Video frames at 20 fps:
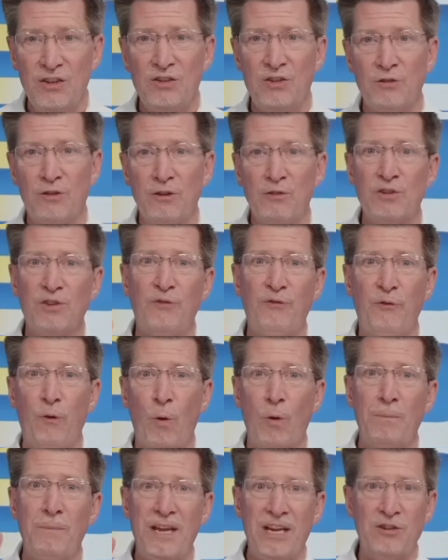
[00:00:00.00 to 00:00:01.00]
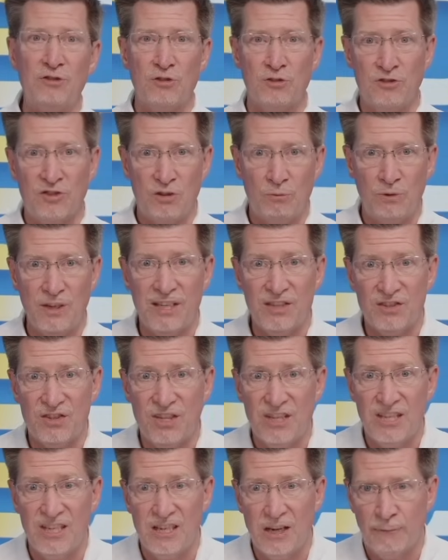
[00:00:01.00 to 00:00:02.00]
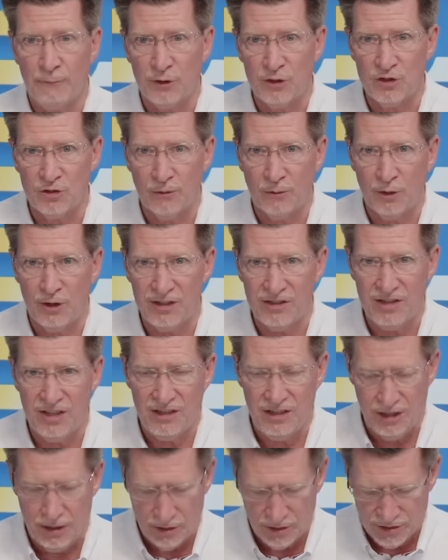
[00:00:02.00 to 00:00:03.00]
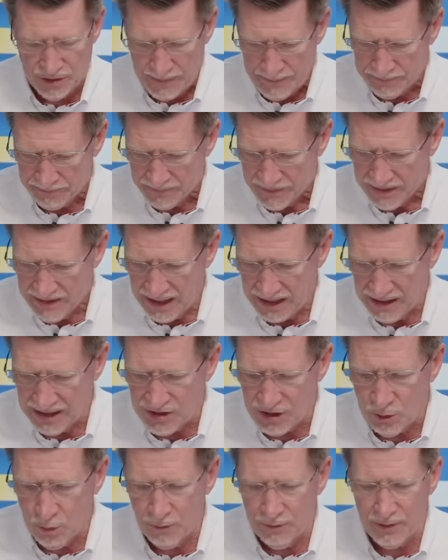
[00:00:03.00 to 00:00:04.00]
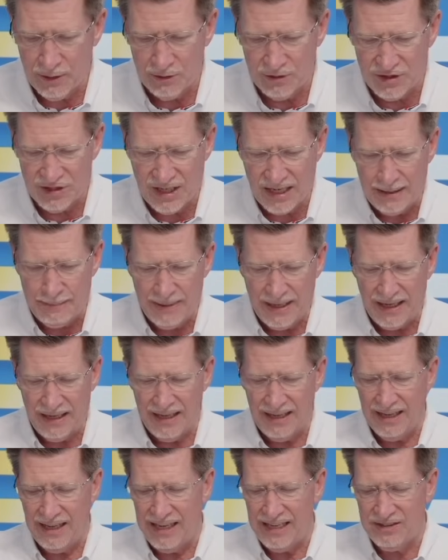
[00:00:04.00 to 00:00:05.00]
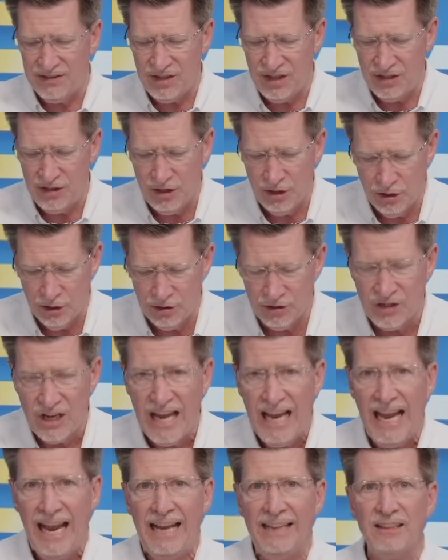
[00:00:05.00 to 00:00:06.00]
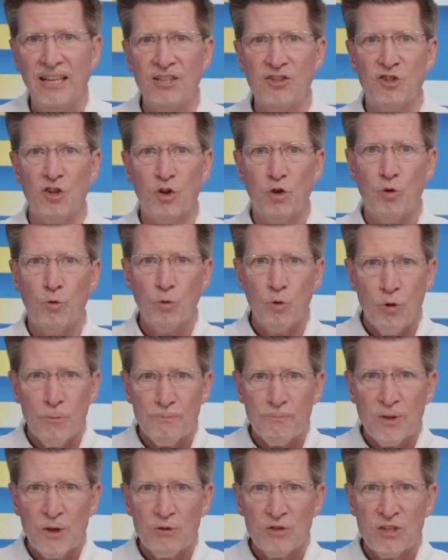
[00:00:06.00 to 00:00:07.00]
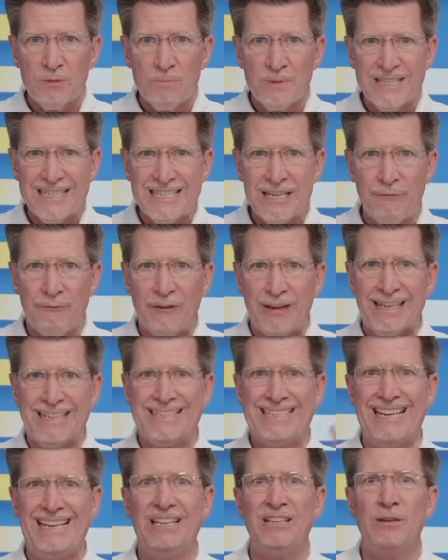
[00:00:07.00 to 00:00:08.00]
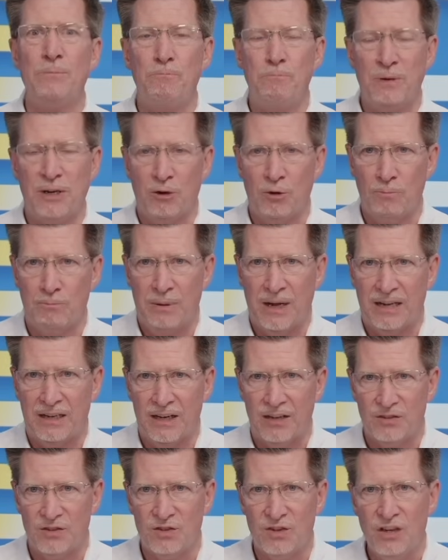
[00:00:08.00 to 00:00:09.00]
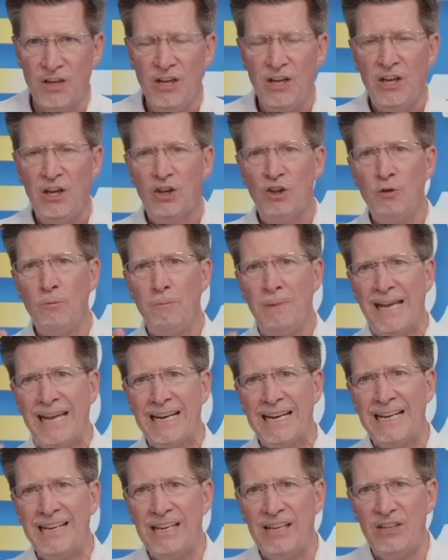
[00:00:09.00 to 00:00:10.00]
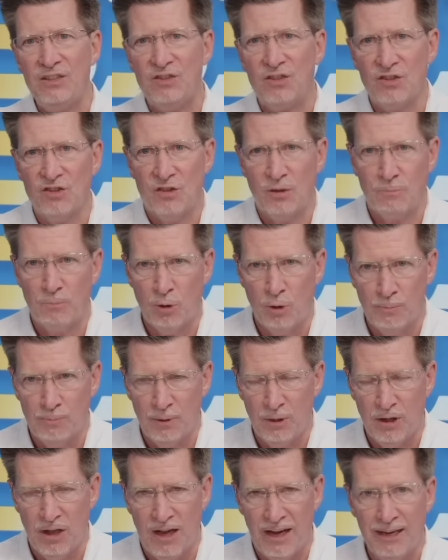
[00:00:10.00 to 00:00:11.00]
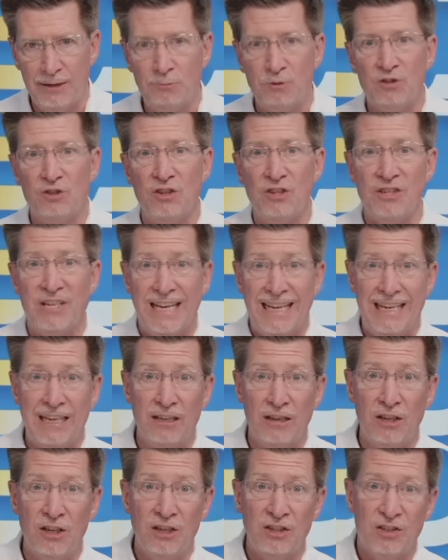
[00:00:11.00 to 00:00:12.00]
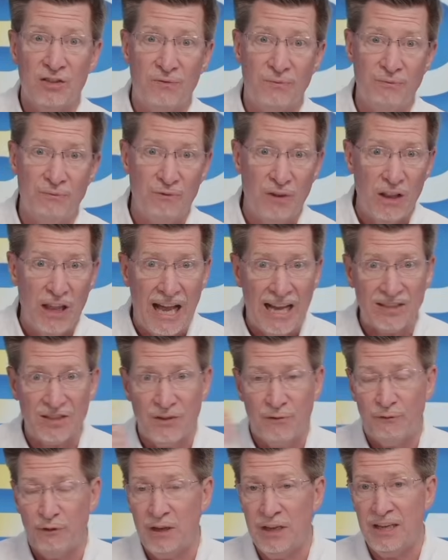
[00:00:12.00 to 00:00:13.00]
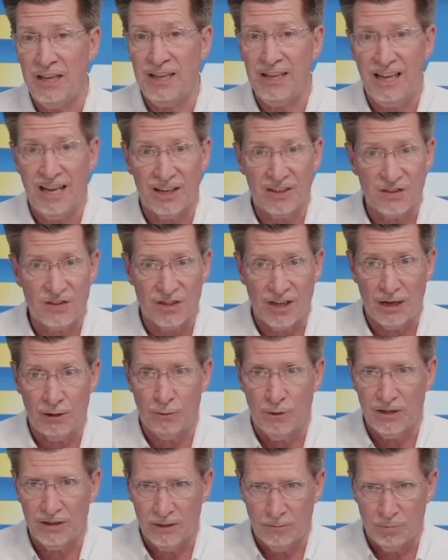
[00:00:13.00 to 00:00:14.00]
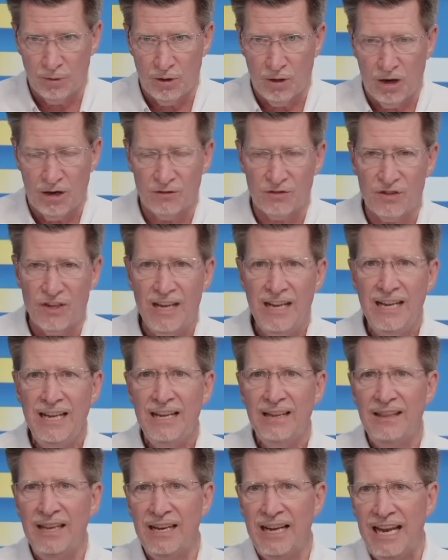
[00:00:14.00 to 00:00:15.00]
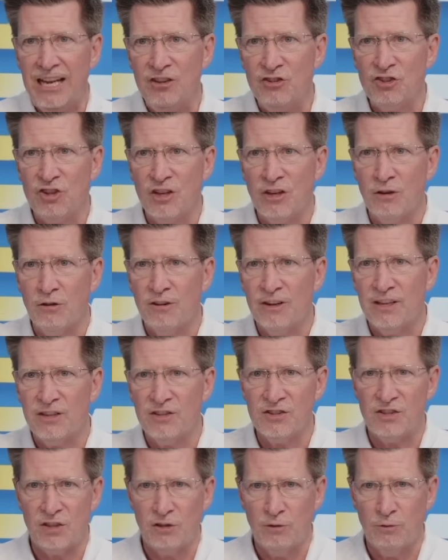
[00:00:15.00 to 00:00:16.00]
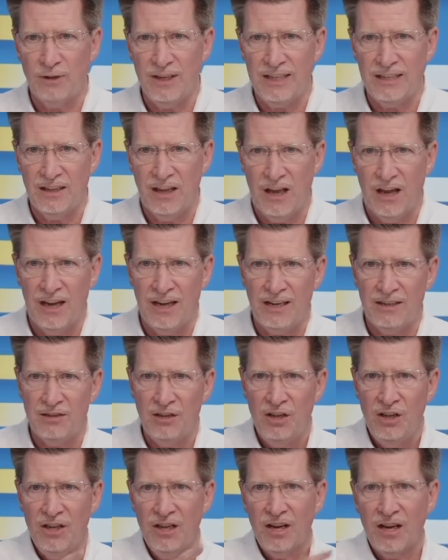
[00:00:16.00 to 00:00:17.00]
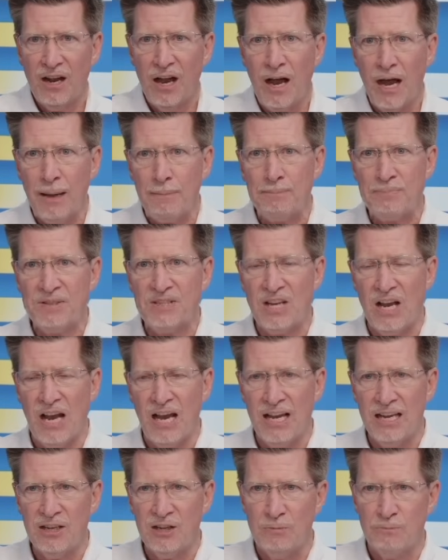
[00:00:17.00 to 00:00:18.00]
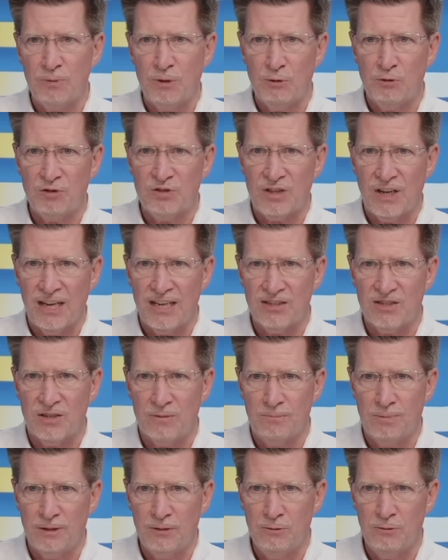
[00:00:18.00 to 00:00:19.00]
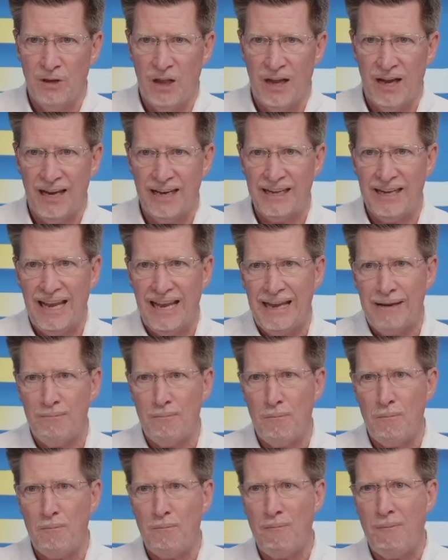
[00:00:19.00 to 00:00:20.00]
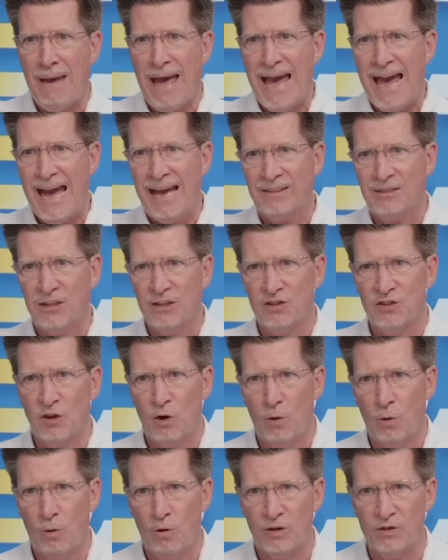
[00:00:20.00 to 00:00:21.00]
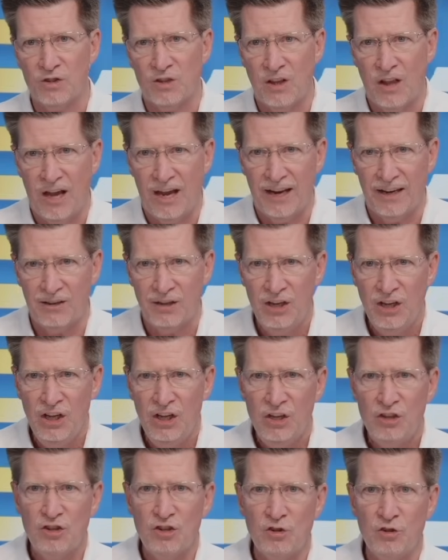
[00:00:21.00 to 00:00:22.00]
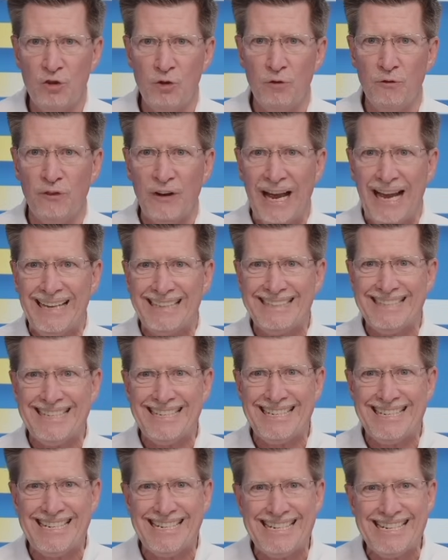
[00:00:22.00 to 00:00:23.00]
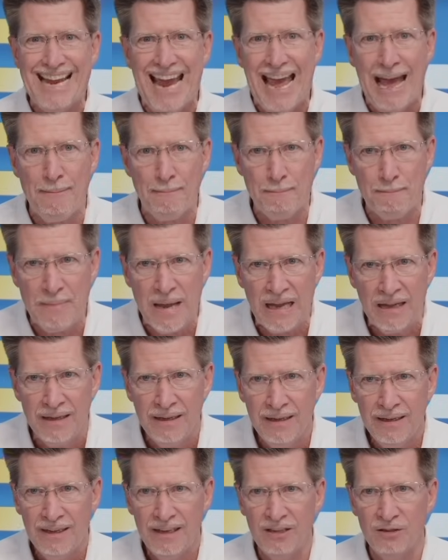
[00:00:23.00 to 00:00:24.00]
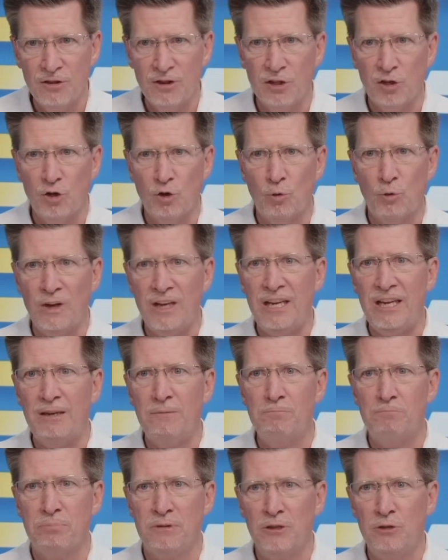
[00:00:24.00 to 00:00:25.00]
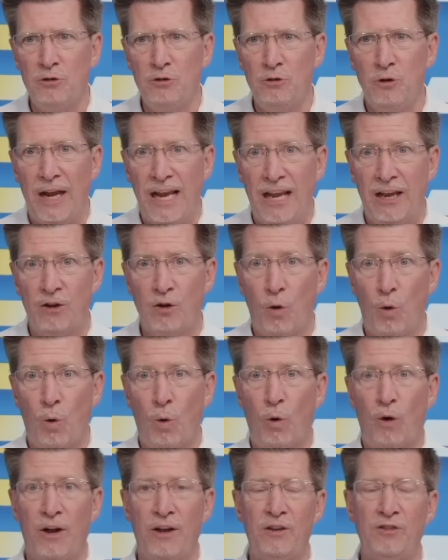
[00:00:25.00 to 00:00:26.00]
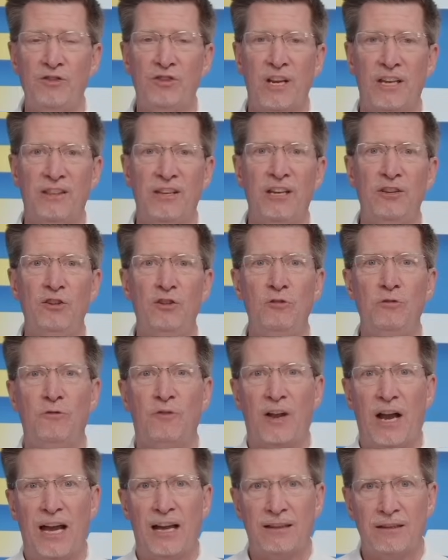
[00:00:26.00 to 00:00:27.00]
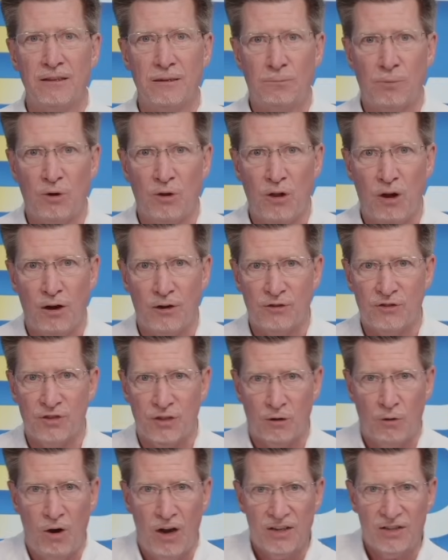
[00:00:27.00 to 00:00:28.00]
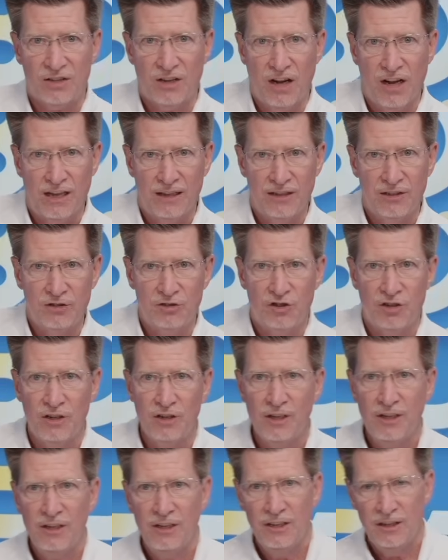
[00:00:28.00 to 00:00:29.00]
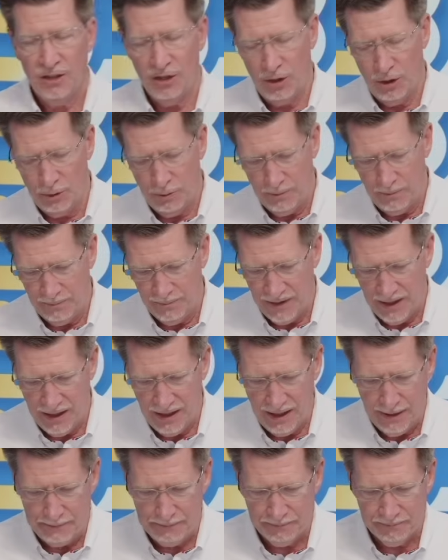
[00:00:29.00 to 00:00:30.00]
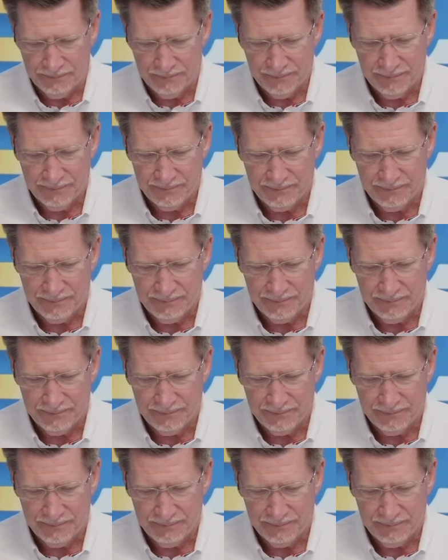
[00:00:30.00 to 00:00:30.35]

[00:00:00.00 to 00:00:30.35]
So there's four majors that we could see the difference over 18 years. Now let's go over those same 18 years and let's group those specifics into bigger buckets. Humanities is the purple line, which is English, philosophy, etc., liberal arts. Then engineering is the green line, comp sci, computer science, the blue line, and math is the orange line. So you've got STEM in the green, blue, and orange, and then you've got liberal arts across college, you know. Um,